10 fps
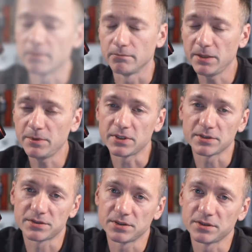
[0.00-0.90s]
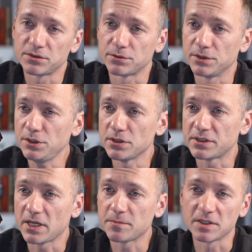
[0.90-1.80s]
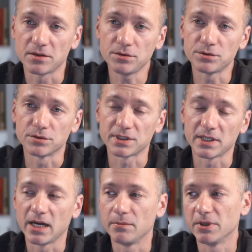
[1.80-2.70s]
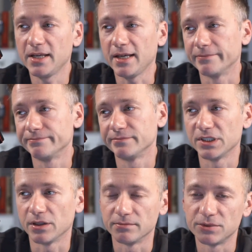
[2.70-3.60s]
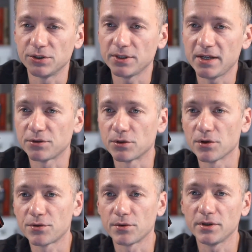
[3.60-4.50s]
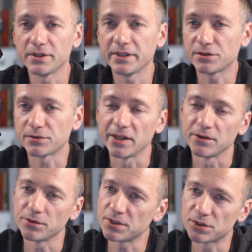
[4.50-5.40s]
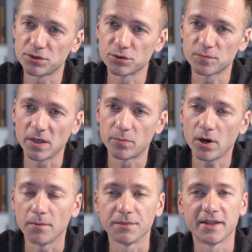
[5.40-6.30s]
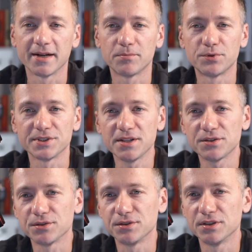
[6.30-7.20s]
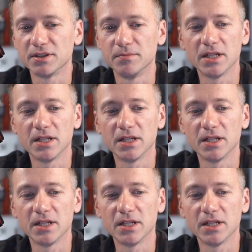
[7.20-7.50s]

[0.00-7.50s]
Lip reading: And maybe there are still the traditional types that don't use AI, but hey, you don't have to go through all their training. You can just use my prompt that I'll present to you here in